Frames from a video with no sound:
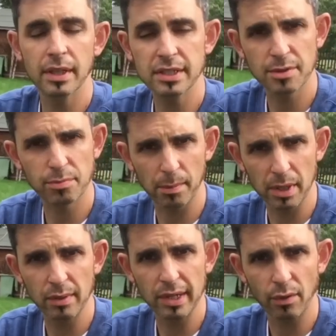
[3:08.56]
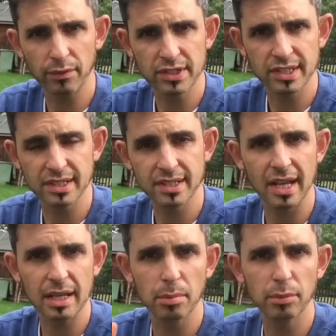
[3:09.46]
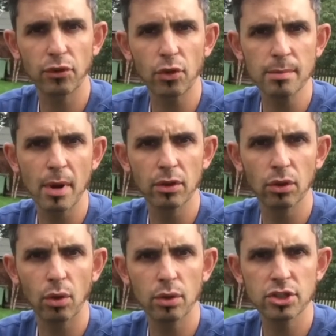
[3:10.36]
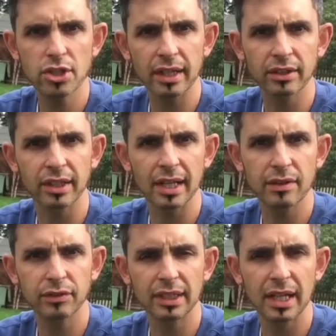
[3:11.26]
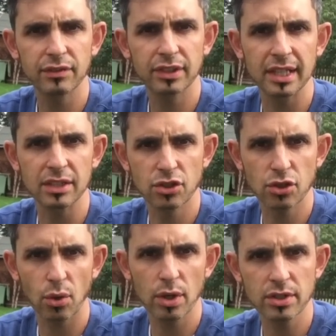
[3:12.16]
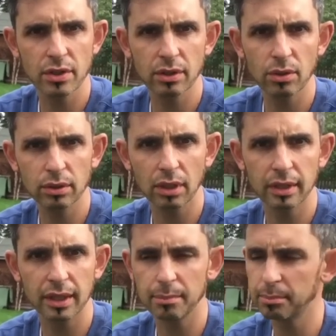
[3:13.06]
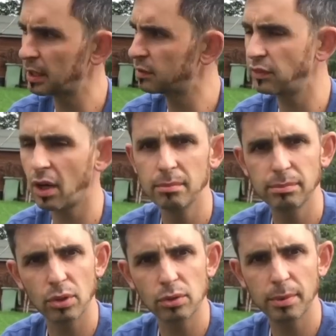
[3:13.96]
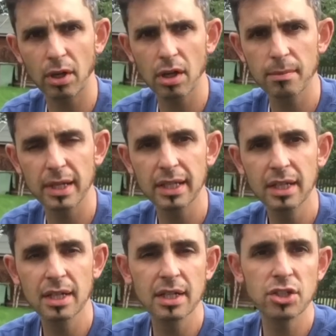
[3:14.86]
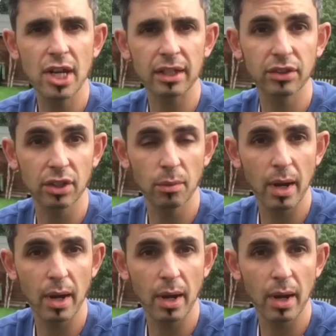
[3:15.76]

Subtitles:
This is probably a really obvious thing to say, but before you mow the lawn, check that you haven't left kids' toys on the lawn, like that big foam ball behind me. Check that you're